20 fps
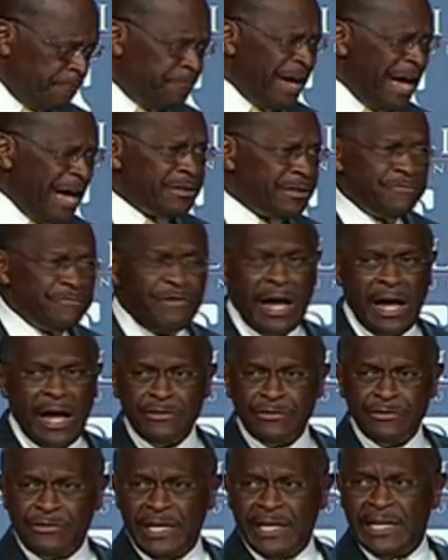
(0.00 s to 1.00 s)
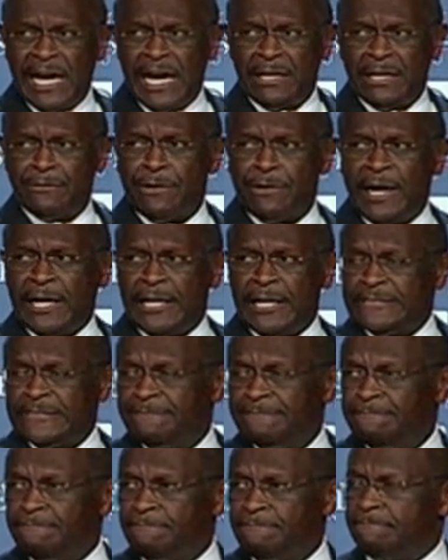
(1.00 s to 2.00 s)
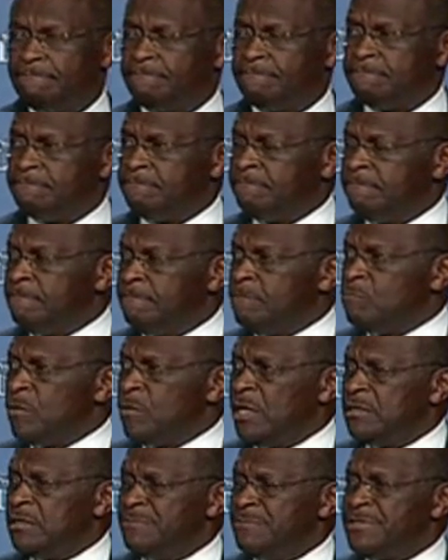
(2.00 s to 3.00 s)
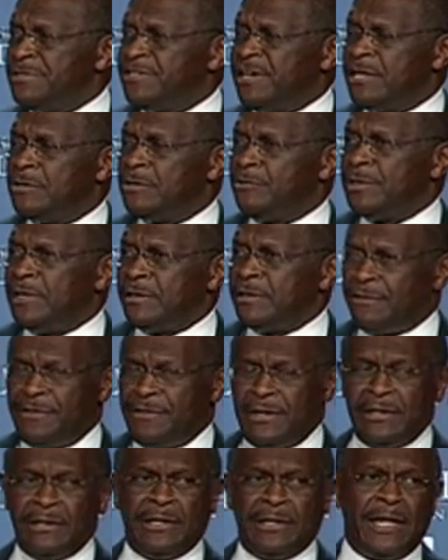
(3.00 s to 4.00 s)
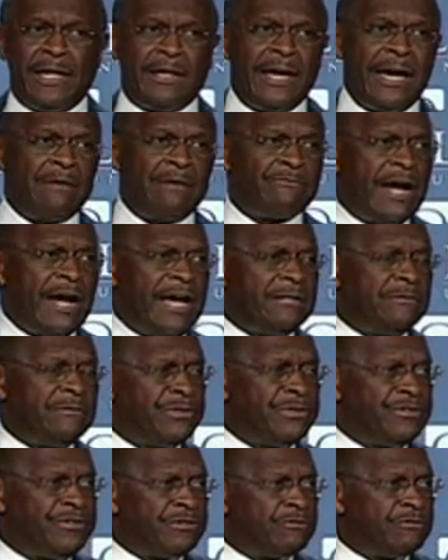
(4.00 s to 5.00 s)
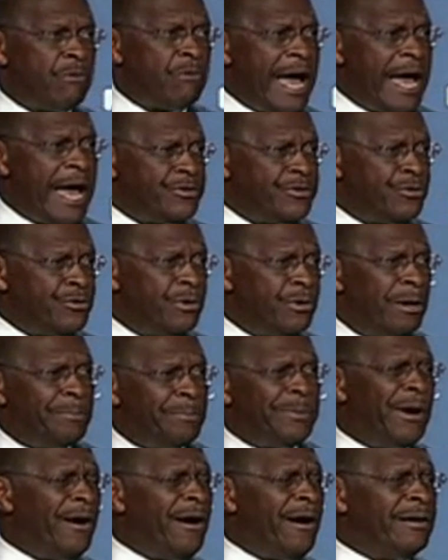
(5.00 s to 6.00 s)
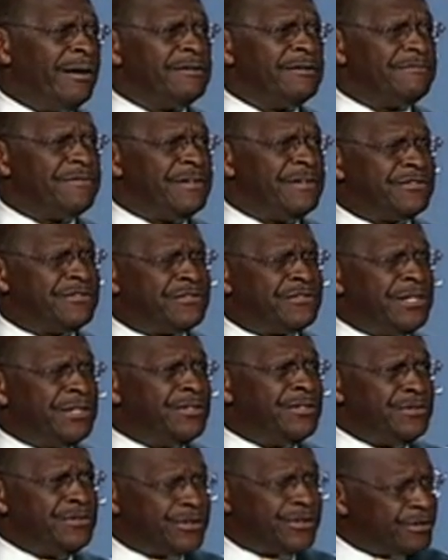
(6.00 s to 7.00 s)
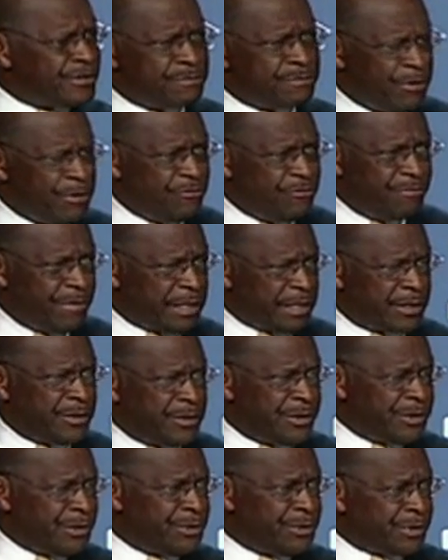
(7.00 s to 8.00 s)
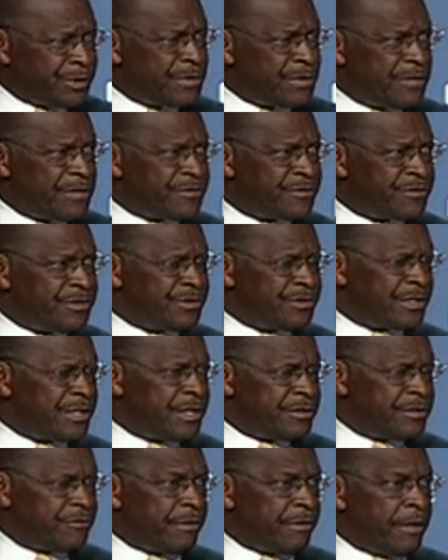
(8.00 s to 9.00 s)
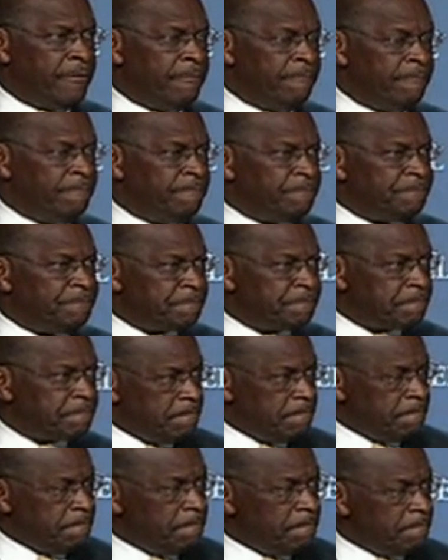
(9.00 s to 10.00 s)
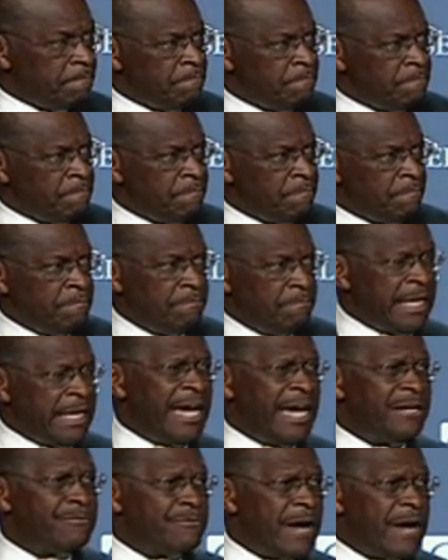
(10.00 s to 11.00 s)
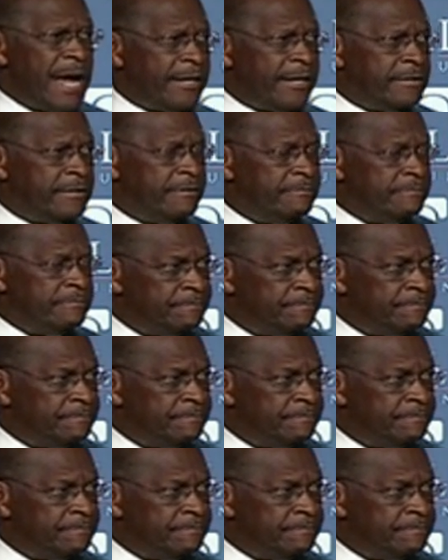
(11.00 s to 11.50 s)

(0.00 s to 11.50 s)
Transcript: Founding fathers, they got it right. And let me tell you one other thing that they got right, which is why you are part of this citizens movement going on across this country. They got it right.